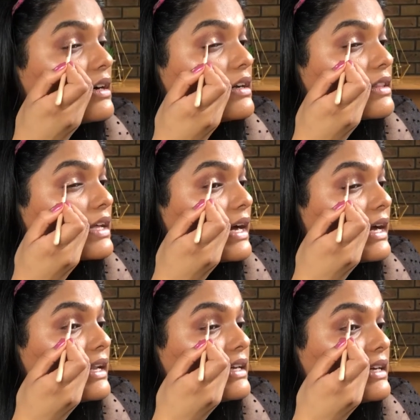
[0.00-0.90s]
on the
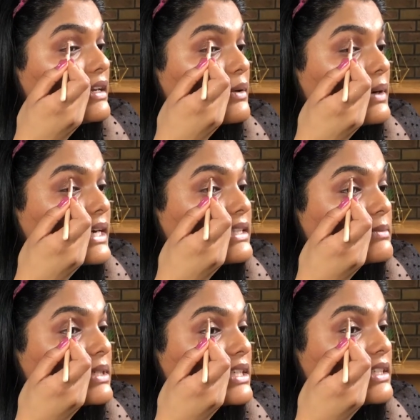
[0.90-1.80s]
eyelid. Wait a
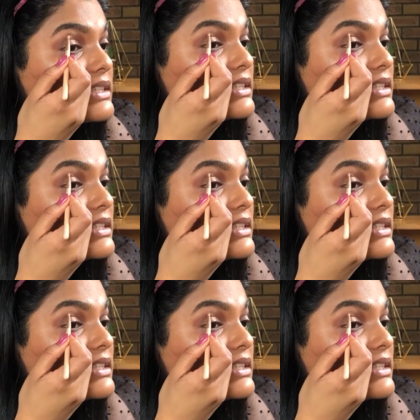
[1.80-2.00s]
minute.